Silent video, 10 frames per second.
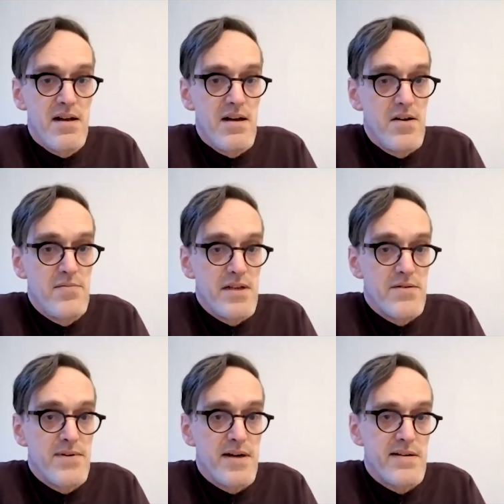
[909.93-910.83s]
Uh, we
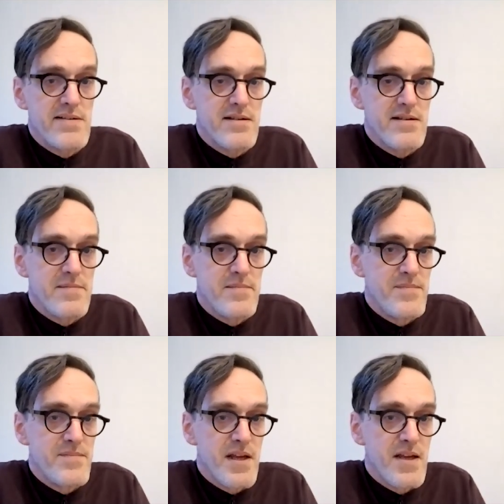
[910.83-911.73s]
invite
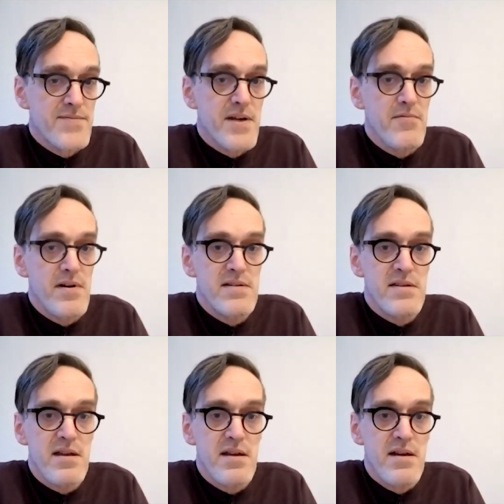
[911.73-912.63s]
um,
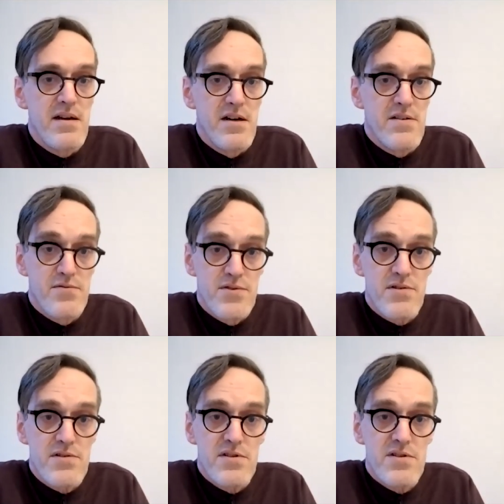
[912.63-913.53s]
everyone uh, to
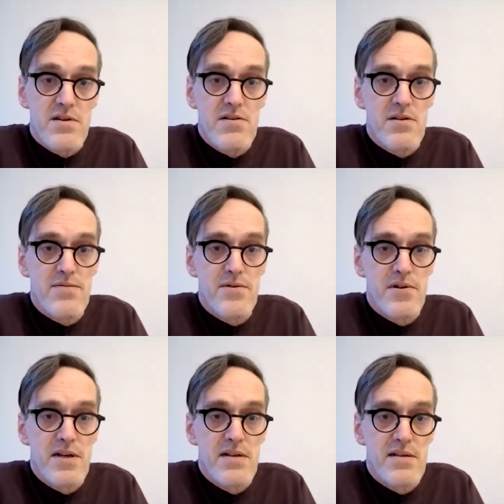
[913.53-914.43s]
join the struggle
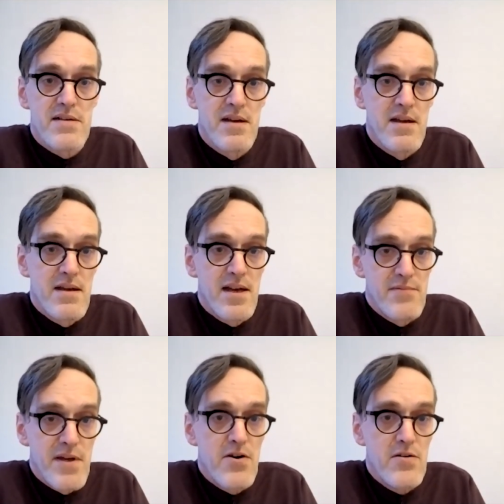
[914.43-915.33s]
for health. And
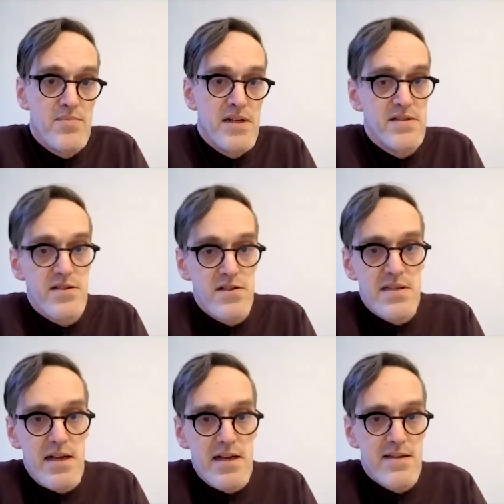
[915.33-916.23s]
we hope that
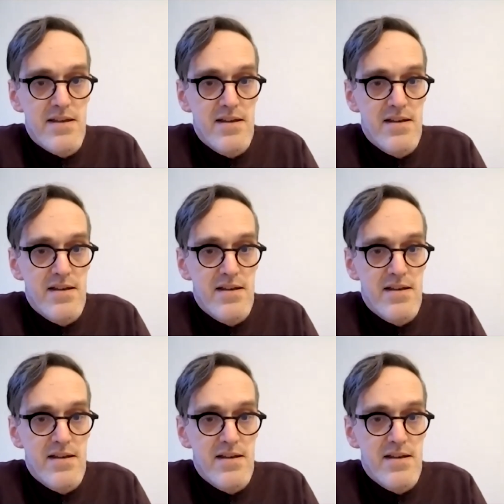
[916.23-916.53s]
just like